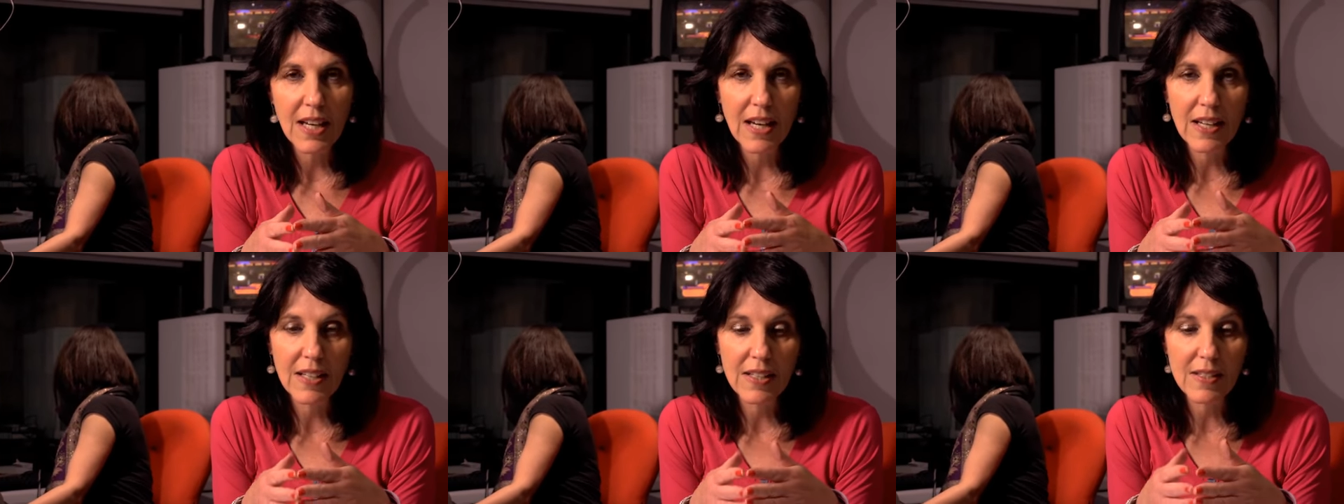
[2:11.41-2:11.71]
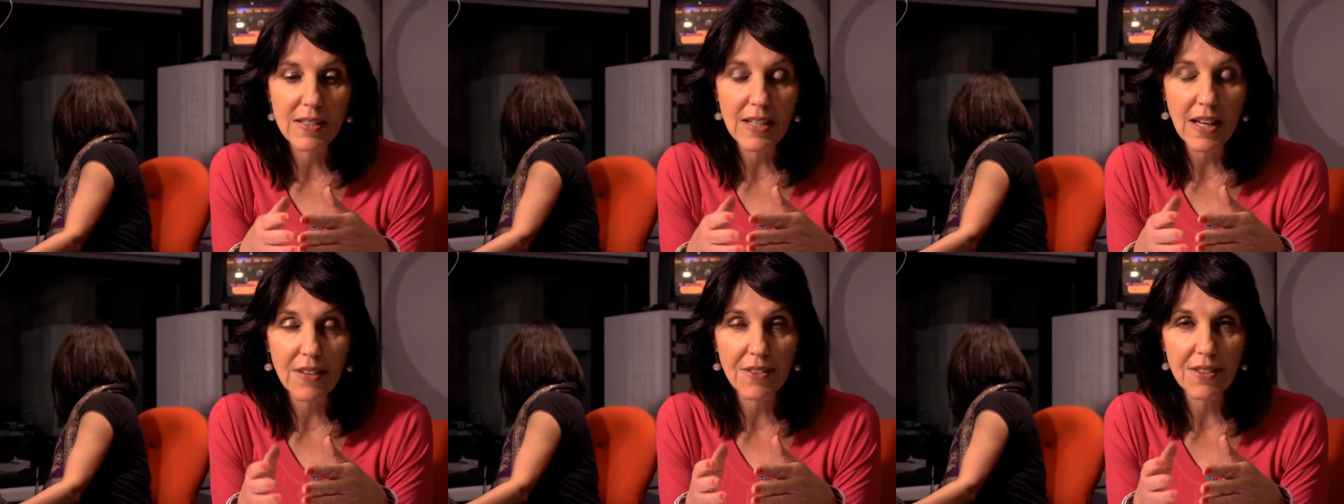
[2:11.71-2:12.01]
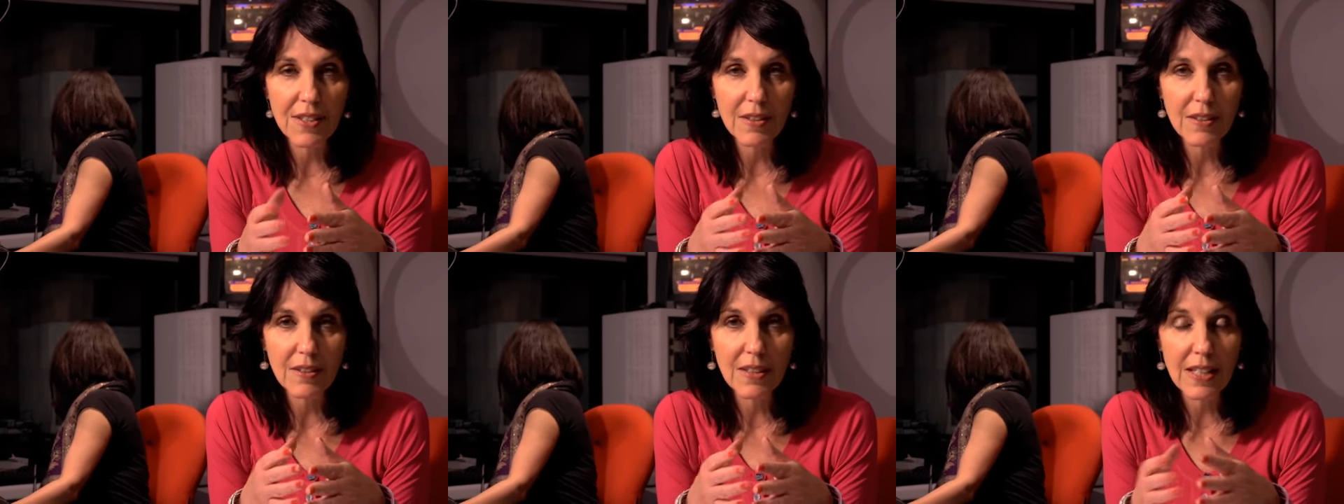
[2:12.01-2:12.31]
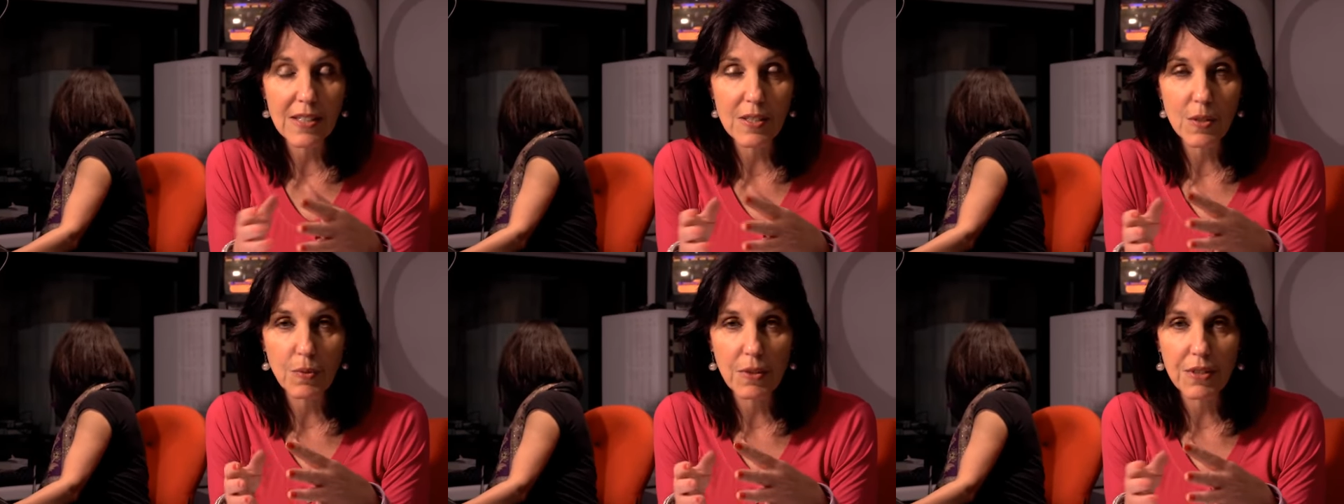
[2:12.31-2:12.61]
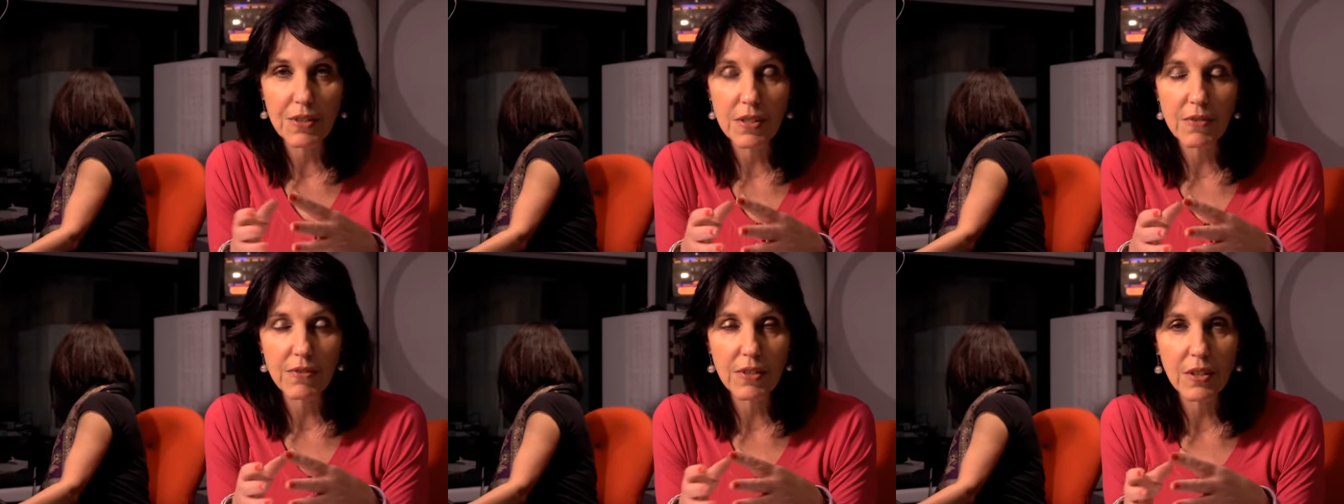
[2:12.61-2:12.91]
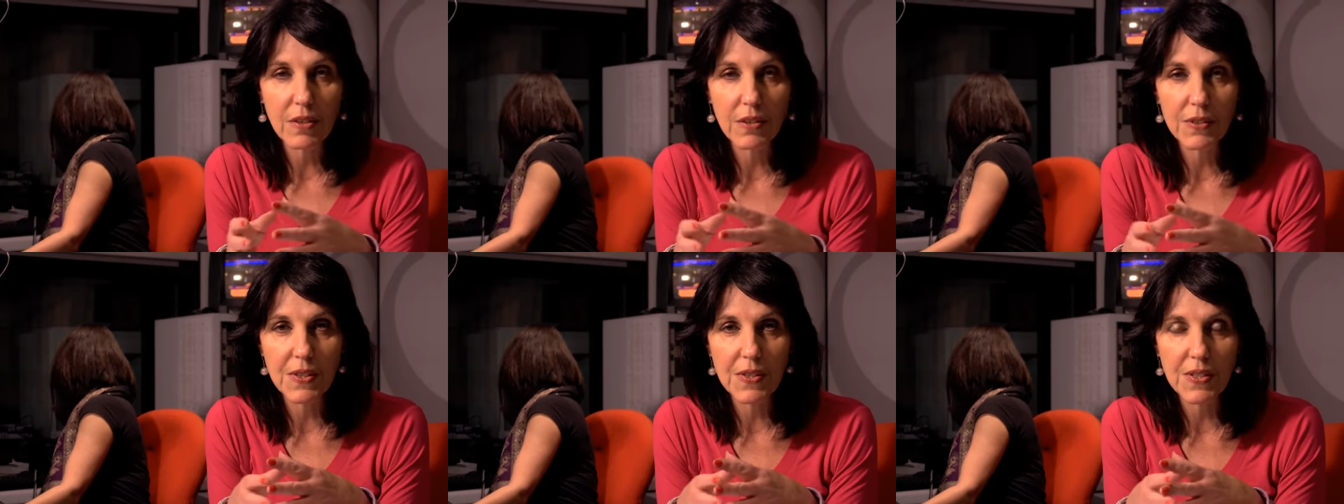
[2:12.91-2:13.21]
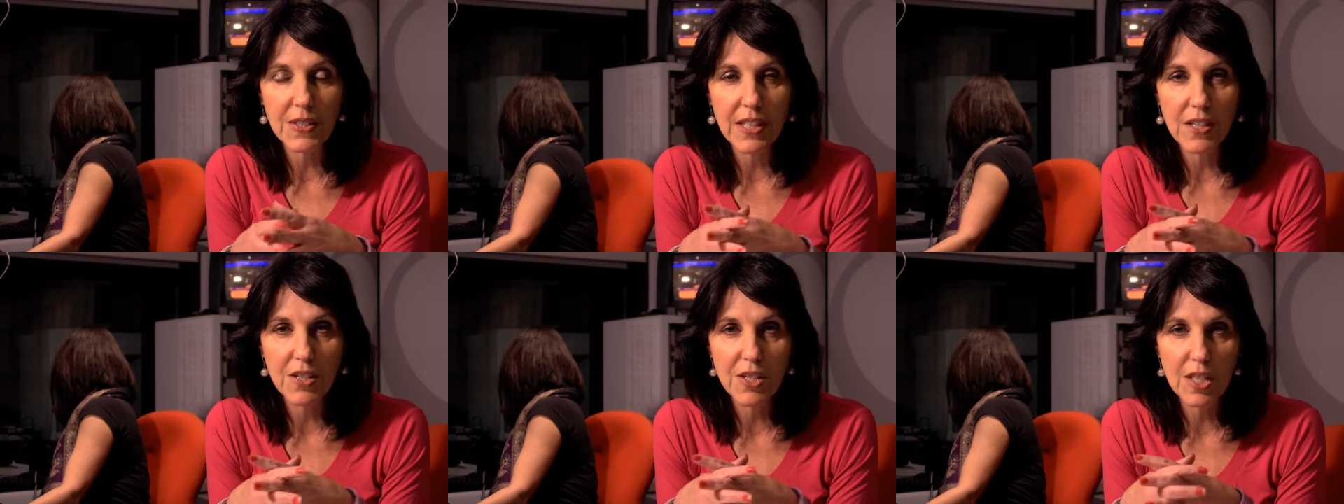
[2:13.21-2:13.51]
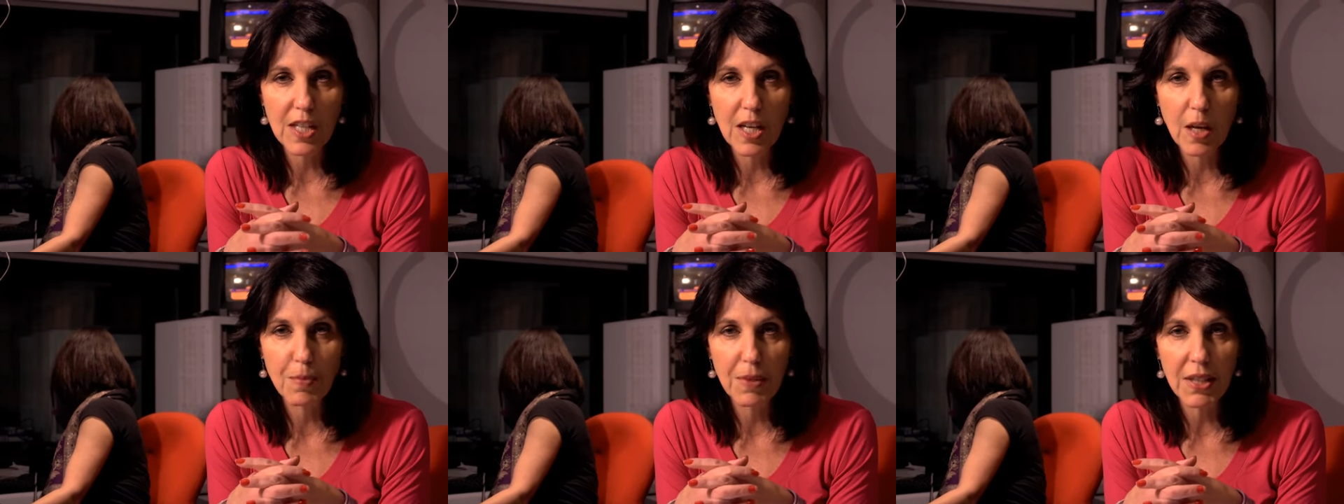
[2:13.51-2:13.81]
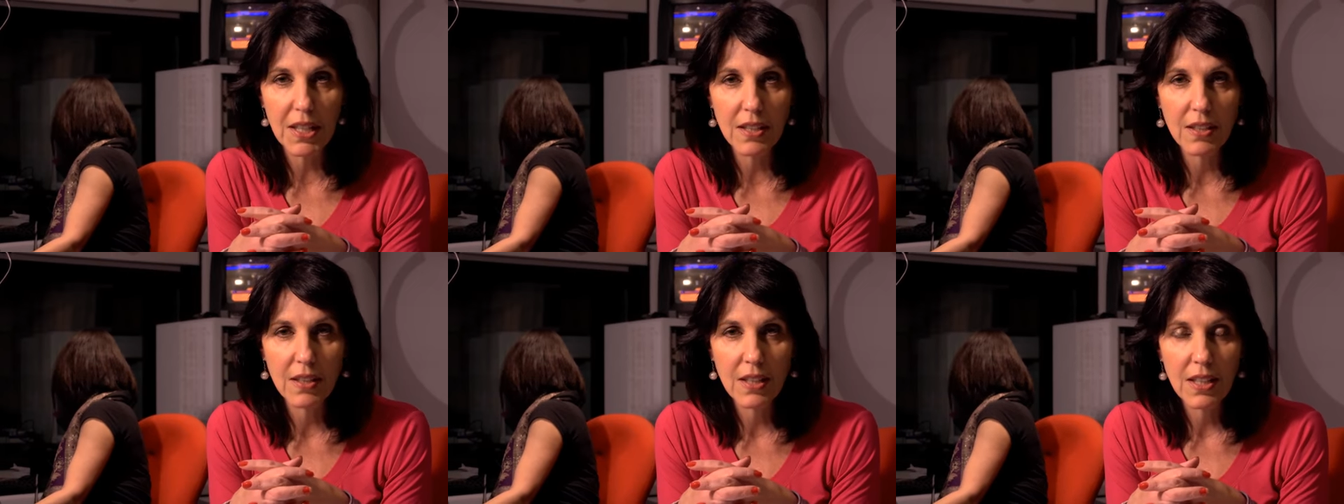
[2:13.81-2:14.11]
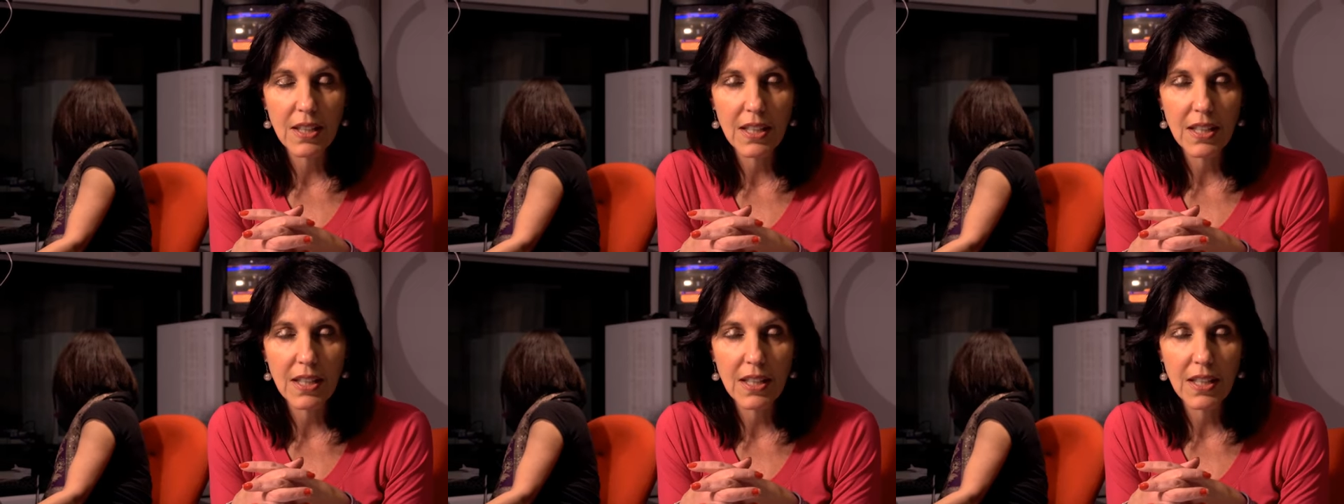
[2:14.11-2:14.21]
and I think that's where the difficulty is going to come in.